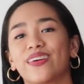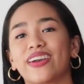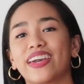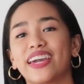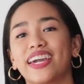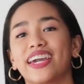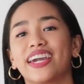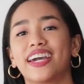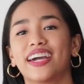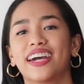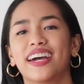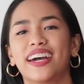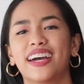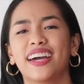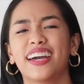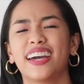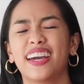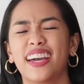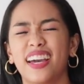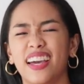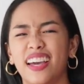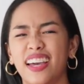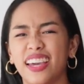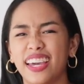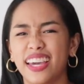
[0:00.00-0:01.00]
Okay,
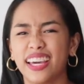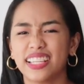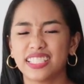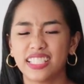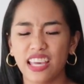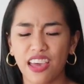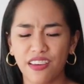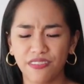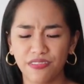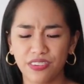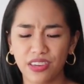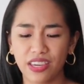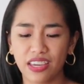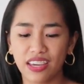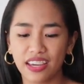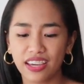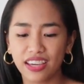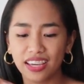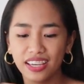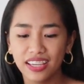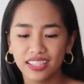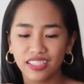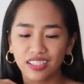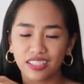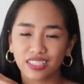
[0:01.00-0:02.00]
it's heavy.
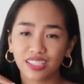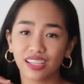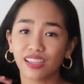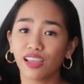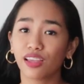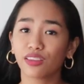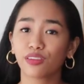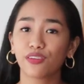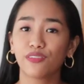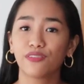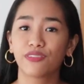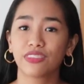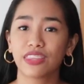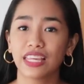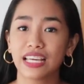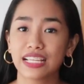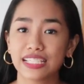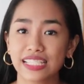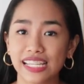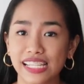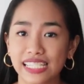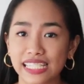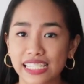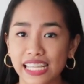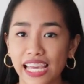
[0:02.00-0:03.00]
There's a lot of
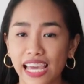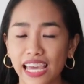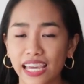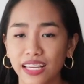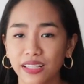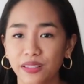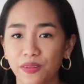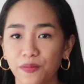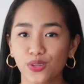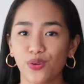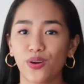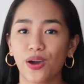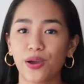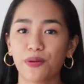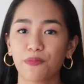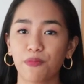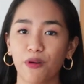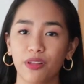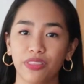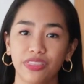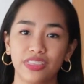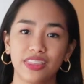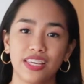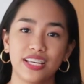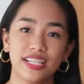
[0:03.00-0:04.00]
things inside. So I
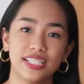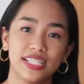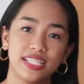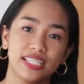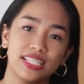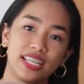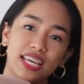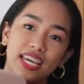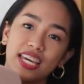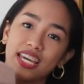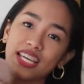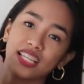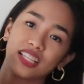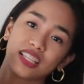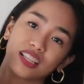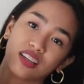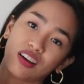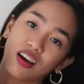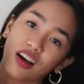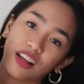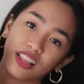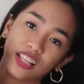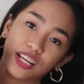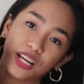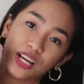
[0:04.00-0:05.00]
bought this in
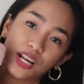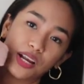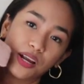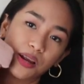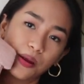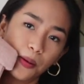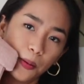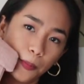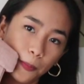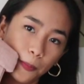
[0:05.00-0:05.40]
color